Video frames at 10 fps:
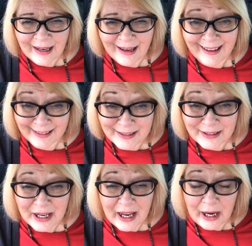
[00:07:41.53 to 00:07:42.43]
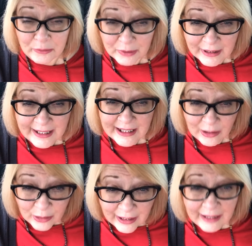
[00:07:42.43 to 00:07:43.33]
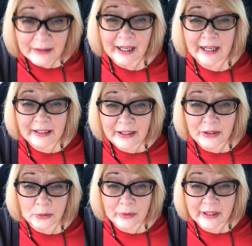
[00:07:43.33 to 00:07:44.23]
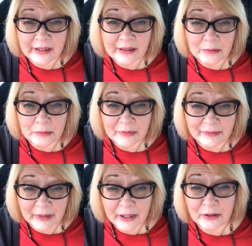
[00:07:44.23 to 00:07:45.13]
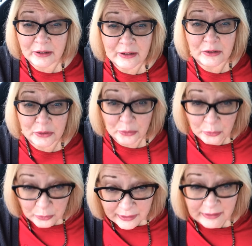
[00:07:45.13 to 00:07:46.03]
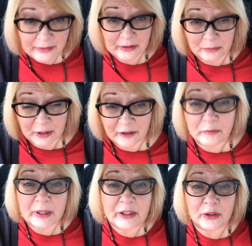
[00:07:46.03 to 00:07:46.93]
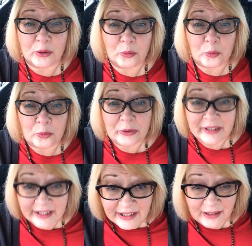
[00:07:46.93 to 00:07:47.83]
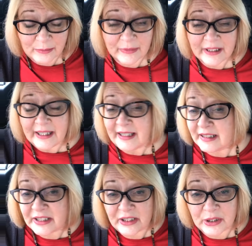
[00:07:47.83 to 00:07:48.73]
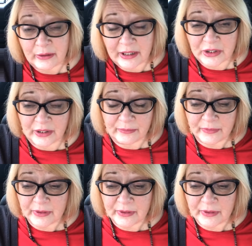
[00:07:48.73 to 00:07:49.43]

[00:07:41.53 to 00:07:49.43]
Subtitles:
and release, Lord, I need your wisdom. I need your wisdom. Give me your wisdom in a situation.